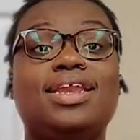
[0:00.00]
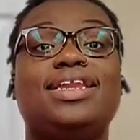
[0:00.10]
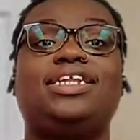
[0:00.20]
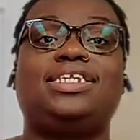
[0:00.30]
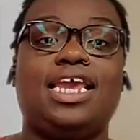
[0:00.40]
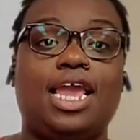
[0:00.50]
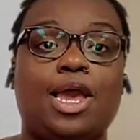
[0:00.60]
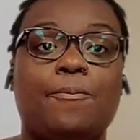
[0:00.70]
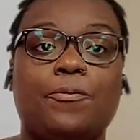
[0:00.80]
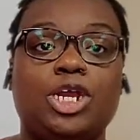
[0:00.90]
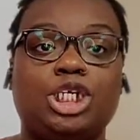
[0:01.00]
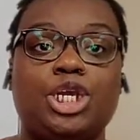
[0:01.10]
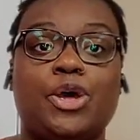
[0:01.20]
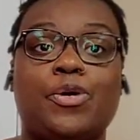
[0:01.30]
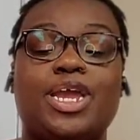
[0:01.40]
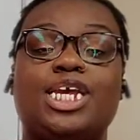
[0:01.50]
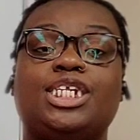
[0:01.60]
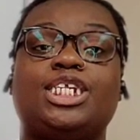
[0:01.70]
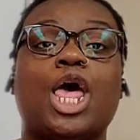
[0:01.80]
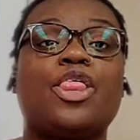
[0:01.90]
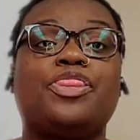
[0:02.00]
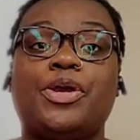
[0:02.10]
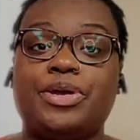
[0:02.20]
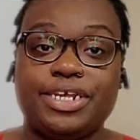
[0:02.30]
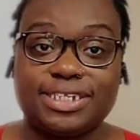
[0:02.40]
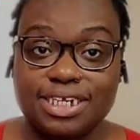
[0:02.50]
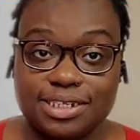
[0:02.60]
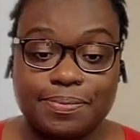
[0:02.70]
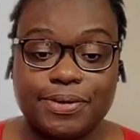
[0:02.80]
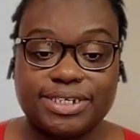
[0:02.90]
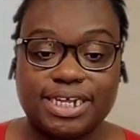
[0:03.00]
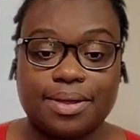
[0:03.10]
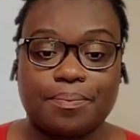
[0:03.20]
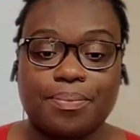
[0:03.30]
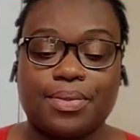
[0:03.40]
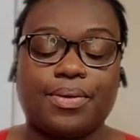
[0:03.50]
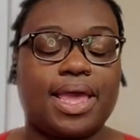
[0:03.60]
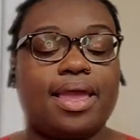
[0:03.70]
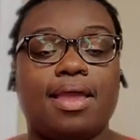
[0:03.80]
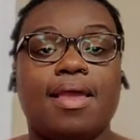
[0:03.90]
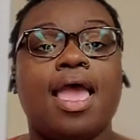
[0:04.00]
debt to income ratio is 36%, okay?